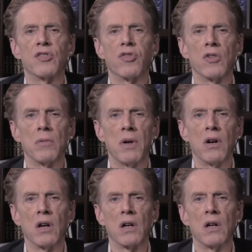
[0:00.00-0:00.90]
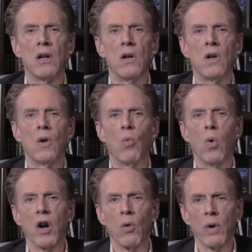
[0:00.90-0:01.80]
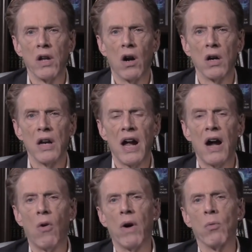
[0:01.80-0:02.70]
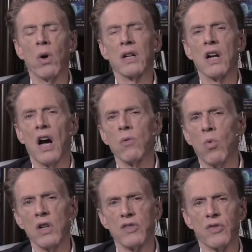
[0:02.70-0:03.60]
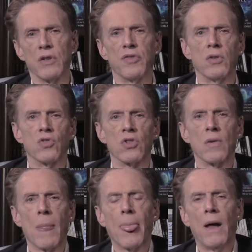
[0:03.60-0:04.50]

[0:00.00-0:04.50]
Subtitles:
is for America, where we are now, and what God wants for the future.